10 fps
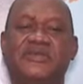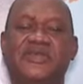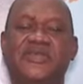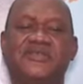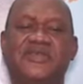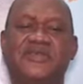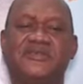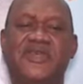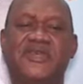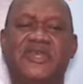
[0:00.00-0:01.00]
he's
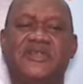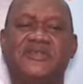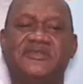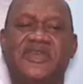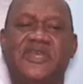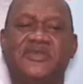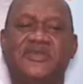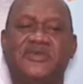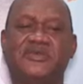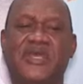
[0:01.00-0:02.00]
a very healthy, fine
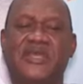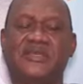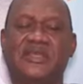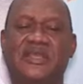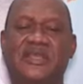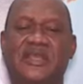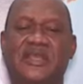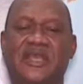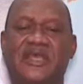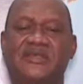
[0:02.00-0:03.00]
young man.
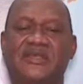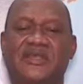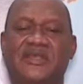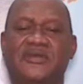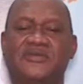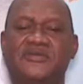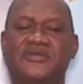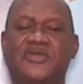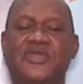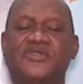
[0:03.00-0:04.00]
And
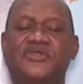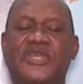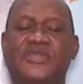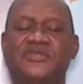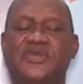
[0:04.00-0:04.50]
once you get to